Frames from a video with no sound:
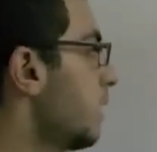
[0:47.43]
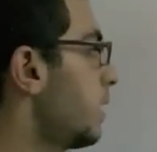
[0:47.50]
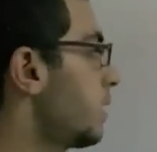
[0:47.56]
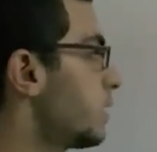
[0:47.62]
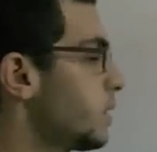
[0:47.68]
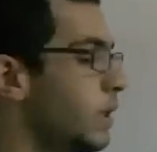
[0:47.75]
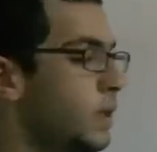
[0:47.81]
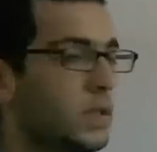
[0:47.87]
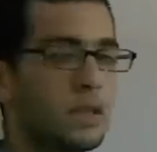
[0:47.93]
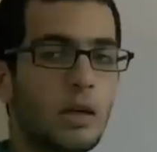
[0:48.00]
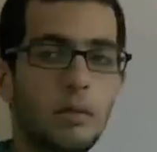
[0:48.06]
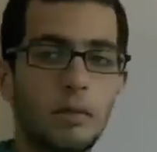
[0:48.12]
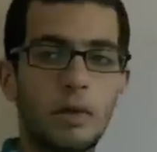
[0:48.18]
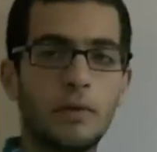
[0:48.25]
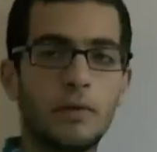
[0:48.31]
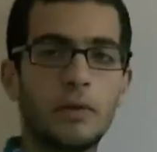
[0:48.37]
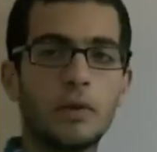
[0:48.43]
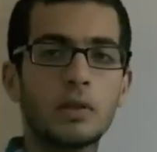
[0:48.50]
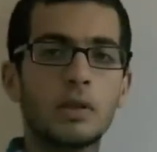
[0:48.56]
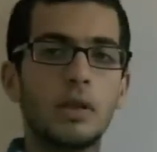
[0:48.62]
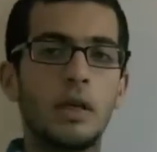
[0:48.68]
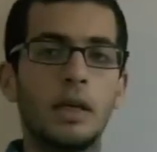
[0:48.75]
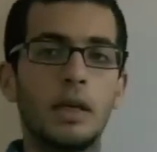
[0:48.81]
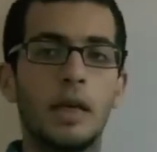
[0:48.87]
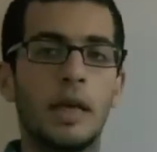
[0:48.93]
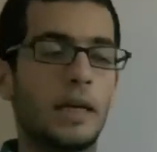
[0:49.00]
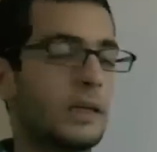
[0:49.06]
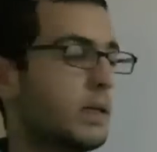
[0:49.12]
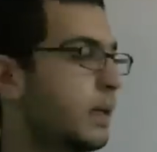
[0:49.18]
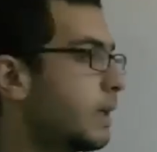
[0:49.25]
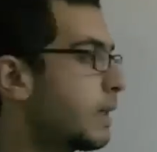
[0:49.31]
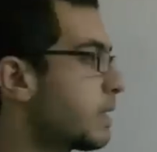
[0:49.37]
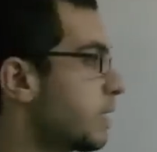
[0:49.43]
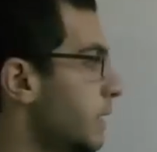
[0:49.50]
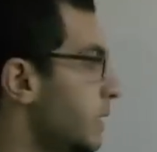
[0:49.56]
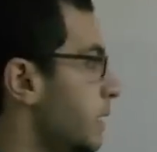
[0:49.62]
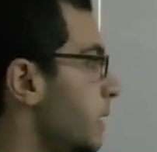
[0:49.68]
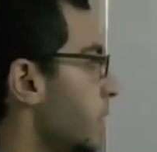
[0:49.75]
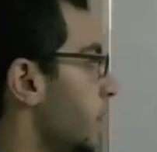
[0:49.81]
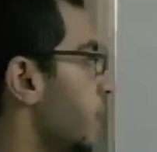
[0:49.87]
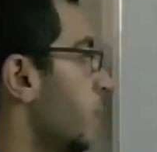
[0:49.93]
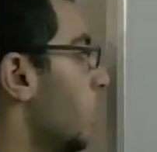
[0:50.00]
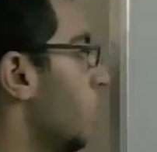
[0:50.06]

energy sublevels in an ascending